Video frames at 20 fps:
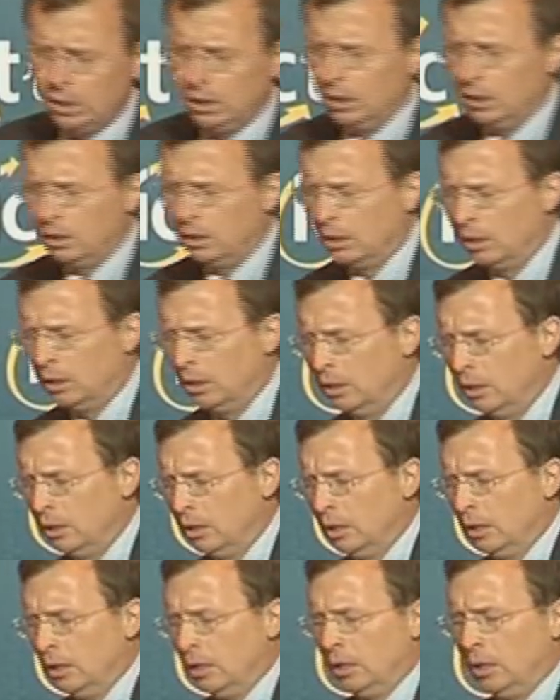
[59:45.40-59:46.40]
In
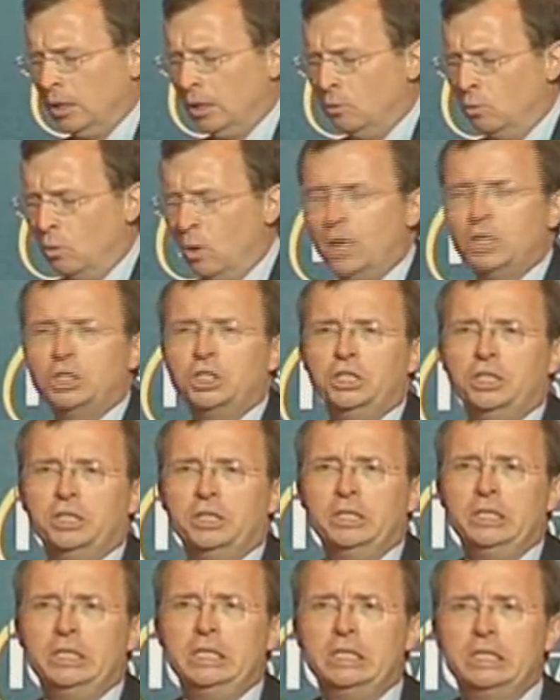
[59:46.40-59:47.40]

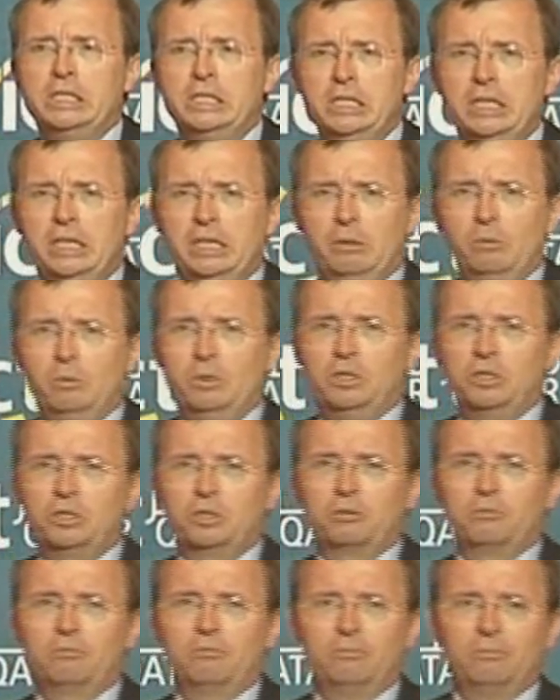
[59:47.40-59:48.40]
Washington, D.C.,
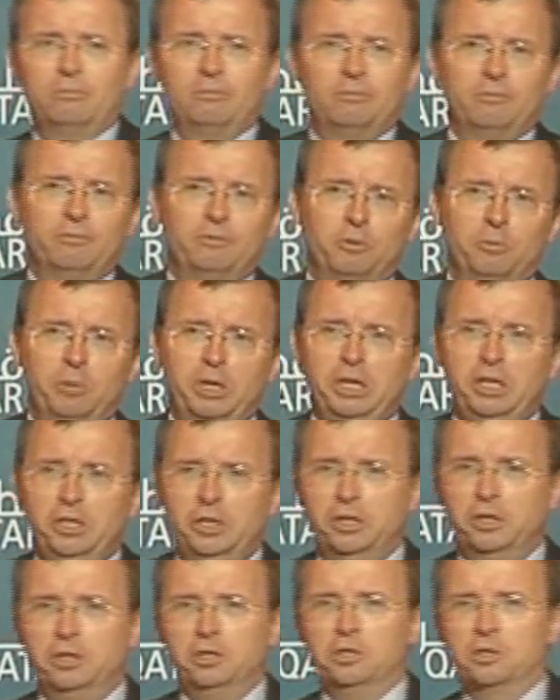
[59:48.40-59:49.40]
which for many
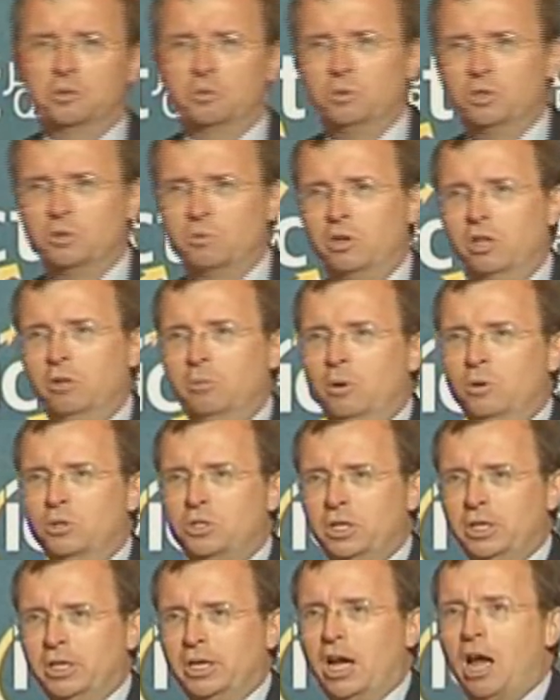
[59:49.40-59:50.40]
years was one of the
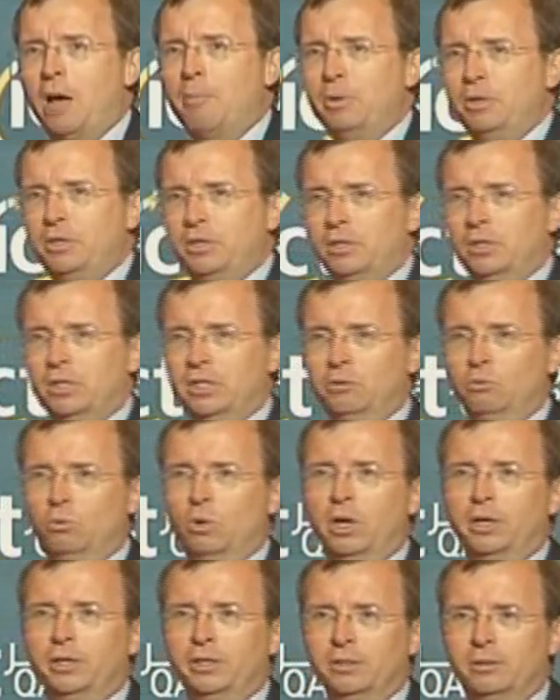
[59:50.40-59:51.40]
most incompetently
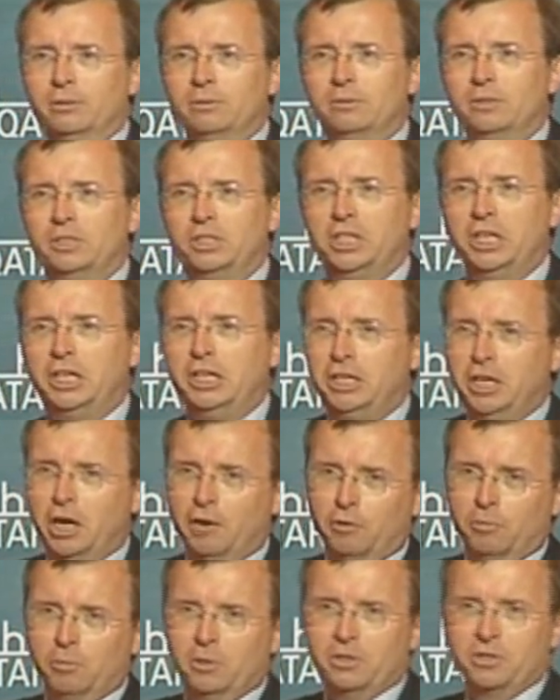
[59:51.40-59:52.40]
run city
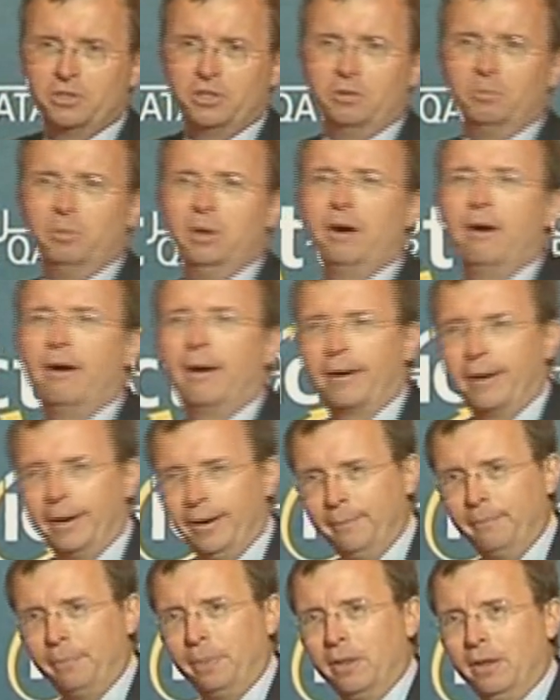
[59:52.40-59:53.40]
governments in
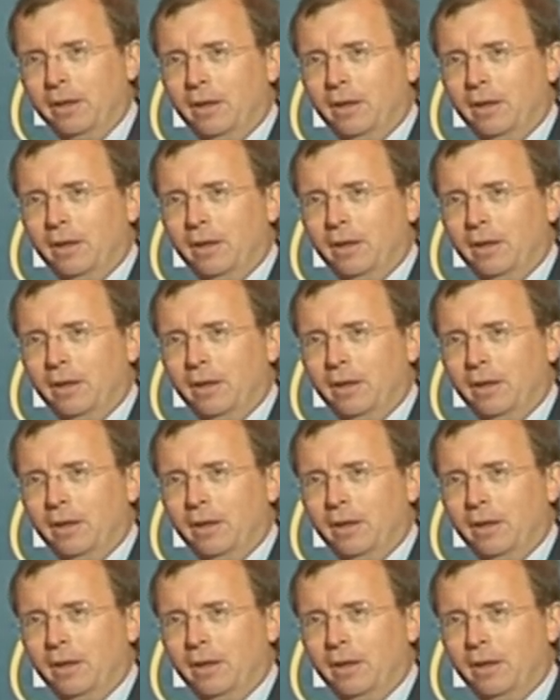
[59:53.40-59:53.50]
America,